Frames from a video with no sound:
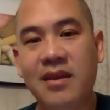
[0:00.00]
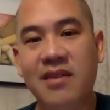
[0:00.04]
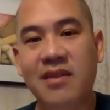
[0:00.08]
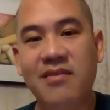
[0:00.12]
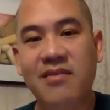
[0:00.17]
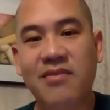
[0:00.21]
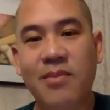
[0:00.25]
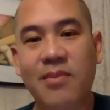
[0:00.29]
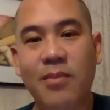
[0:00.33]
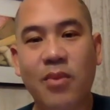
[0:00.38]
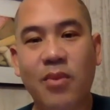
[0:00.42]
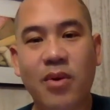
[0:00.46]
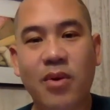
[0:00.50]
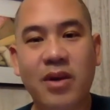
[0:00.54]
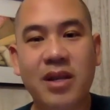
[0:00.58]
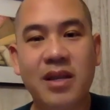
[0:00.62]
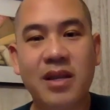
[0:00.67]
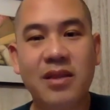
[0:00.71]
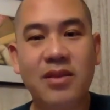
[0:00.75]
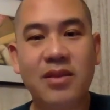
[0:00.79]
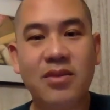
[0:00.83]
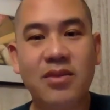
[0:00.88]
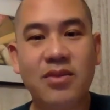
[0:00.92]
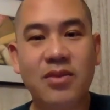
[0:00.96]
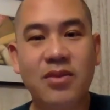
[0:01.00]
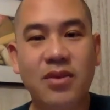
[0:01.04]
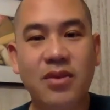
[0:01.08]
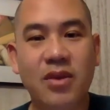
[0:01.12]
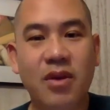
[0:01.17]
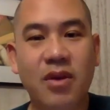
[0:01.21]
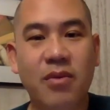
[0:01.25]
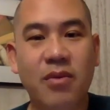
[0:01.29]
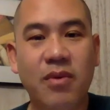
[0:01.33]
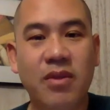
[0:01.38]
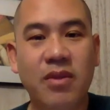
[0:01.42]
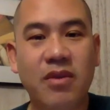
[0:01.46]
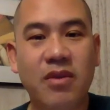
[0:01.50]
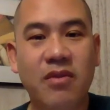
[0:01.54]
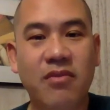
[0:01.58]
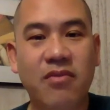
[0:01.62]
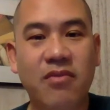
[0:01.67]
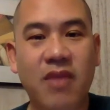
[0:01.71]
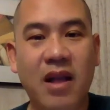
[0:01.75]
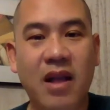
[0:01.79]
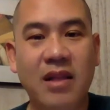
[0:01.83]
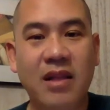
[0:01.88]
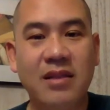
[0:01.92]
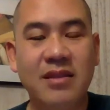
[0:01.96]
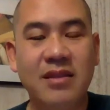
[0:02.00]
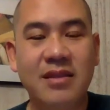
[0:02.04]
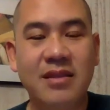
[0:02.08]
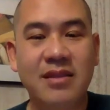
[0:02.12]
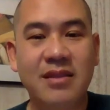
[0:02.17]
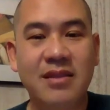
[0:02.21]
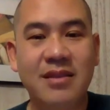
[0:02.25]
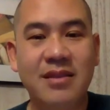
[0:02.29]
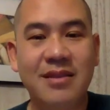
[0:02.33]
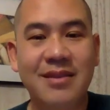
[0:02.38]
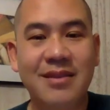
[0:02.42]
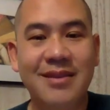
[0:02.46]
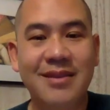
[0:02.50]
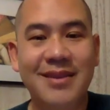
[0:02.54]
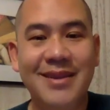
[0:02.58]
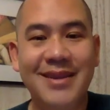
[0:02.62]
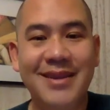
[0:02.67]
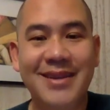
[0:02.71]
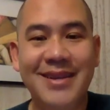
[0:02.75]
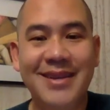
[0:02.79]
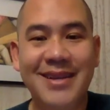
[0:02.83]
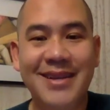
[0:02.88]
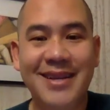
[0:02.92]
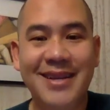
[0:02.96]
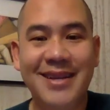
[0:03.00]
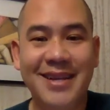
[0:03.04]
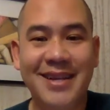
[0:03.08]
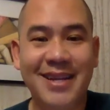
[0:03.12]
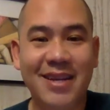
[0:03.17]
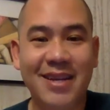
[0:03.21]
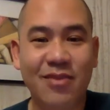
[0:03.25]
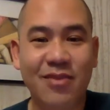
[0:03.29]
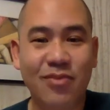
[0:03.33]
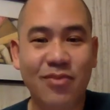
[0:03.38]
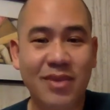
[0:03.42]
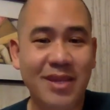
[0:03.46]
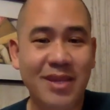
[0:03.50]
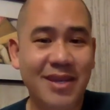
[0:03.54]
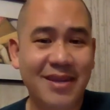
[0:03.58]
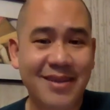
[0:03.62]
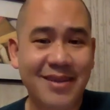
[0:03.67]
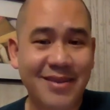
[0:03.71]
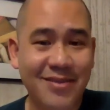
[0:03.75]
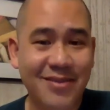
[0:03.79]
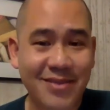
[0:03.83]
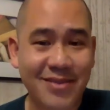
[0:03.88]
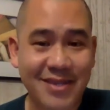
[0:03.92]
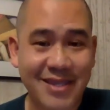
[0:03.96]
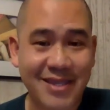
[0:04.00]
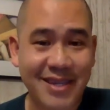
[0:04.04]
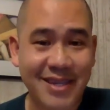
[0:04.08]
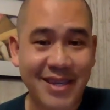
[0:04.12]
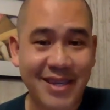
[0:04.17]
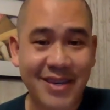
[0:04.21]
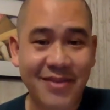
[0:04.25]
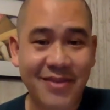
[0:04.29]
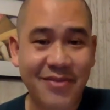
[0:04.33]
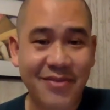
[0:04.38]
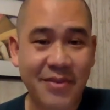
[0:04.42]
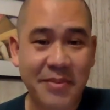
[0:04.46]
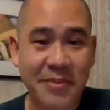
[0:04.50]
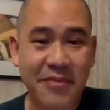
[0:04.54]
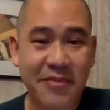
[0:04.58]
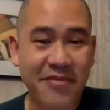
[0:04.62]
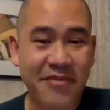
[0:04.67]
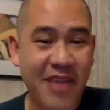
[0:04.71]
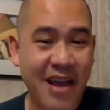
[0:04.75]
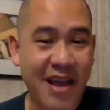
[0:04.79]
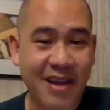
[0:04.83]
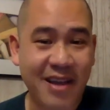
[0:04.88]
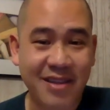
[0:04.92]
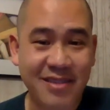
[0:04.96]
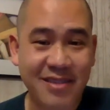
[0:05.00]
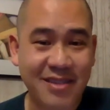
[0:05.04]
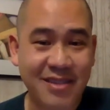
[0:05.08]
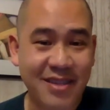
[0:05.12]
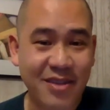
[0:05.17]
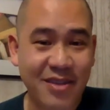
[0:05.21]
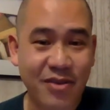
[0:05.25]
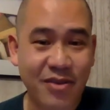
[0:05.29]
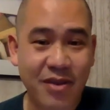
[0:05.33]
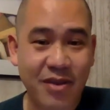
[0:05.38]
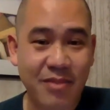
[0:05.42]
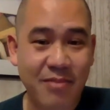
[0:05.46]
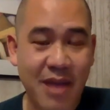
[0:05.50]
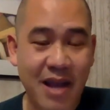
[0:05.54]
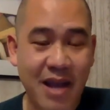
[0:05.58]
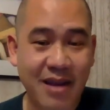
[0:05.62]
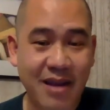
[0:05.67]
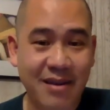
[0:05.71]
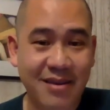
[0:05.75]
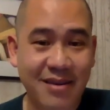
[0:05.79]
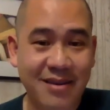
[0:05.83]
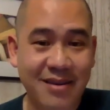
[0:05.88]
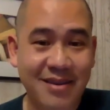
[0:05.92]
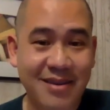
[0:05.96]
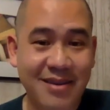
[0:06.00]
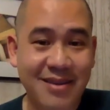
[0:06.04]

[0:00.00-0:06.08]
From working in the studio with your friends, getting a really good critique from a faculty you admired,